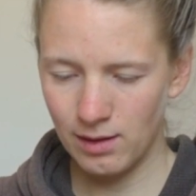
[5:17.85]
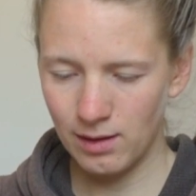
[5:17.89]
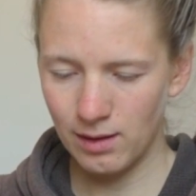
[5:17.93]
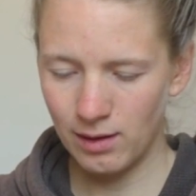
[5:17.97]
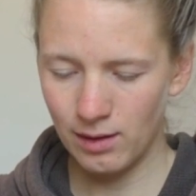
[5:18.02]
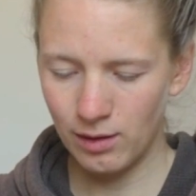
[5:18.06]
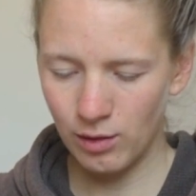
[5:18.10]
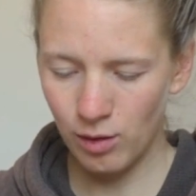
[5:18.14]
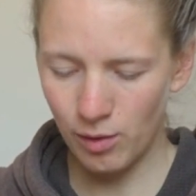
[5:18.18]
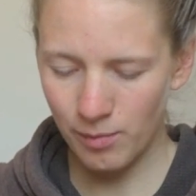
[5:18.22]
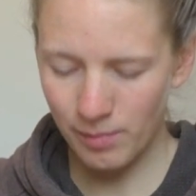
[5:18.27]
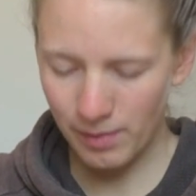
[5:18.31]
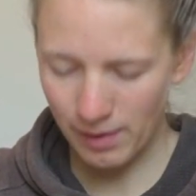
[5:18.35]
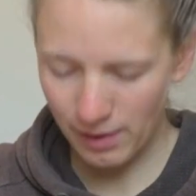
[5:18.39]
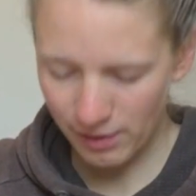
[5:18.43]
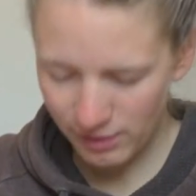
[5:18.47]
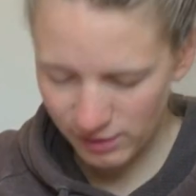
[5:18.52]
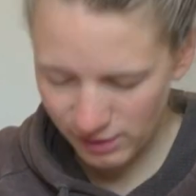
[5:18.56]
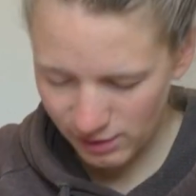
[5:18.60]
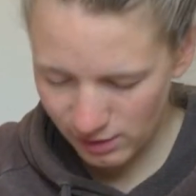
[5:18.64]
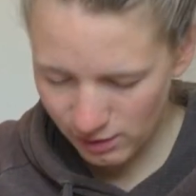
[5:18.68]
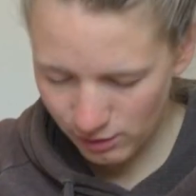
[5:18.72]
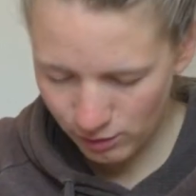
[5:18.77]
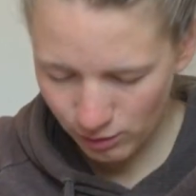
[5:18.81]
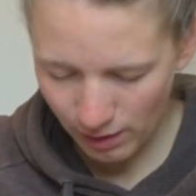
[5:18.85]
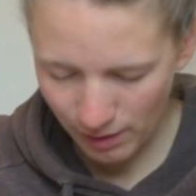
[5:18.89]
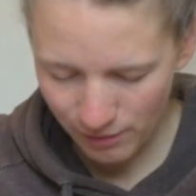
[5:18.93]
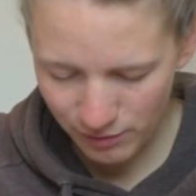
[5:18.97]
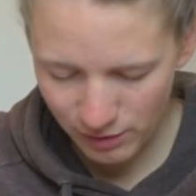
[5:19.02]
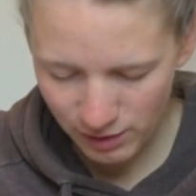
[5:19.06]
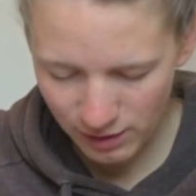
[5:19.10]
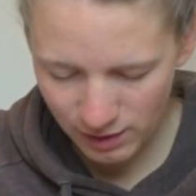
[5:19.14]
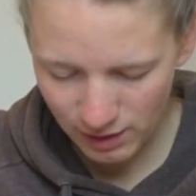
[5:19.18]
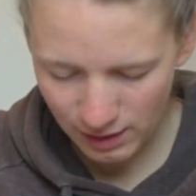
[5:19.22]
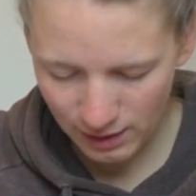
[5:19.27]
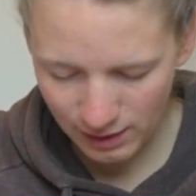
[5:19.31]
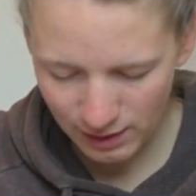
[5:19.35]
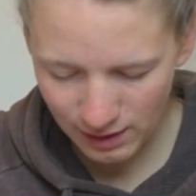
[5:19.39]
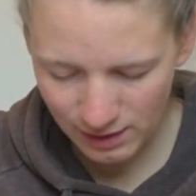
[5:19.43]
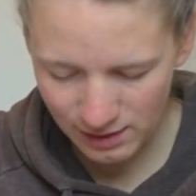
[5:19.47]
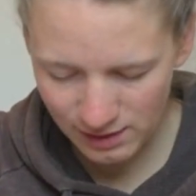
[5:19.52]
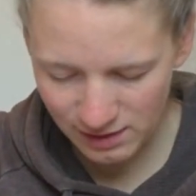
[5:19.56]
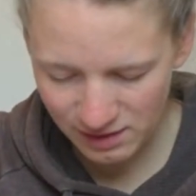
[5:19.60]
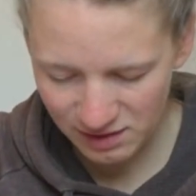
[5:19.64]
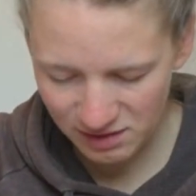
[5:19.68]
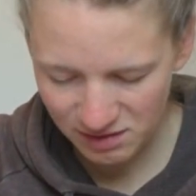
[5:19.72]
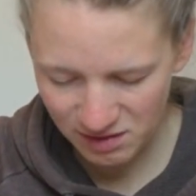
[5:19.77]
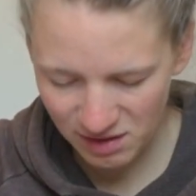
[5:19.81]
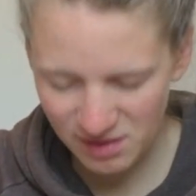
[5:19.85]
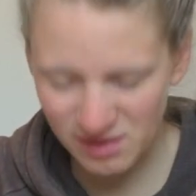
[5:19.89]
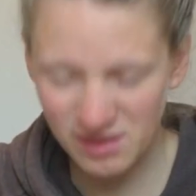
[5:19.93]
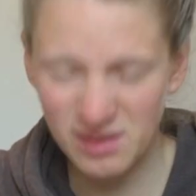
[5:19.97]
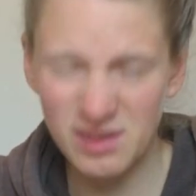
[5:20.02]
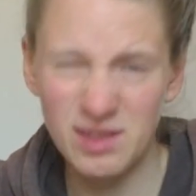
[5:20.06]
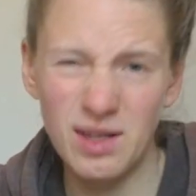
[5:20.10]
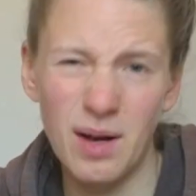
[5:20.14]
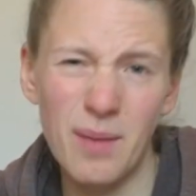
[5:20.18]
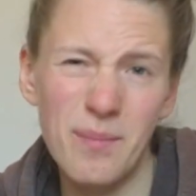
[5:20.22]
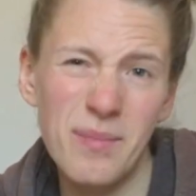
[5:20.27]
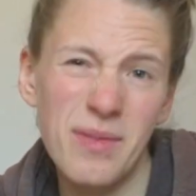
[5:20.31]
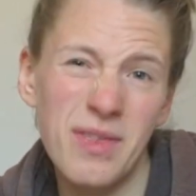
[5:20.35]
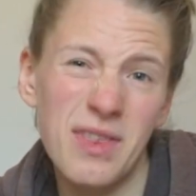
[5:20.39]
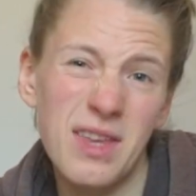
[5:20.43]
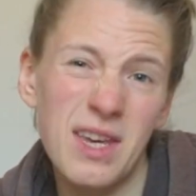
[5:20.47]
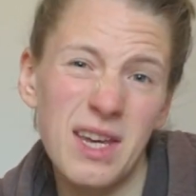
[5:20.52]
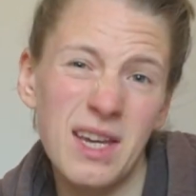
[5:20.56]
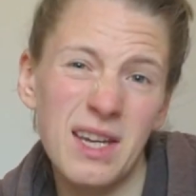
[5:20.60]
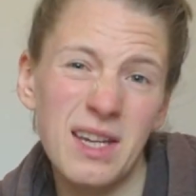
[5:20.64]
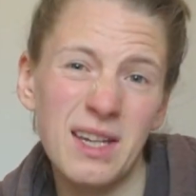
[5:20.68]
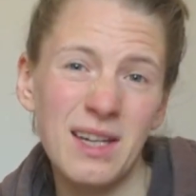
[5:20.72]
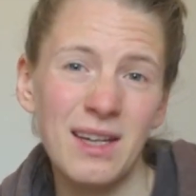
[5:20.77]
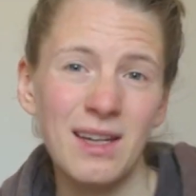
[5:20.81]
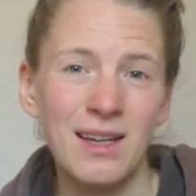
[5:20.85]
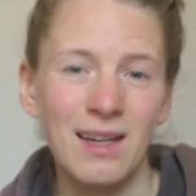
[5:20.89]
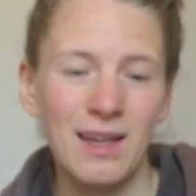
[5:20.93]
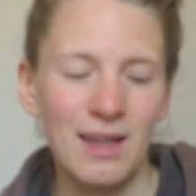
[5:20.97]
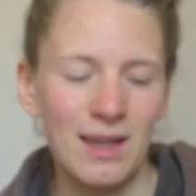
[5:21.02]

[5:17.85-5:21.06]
in comparison to everything, it's something.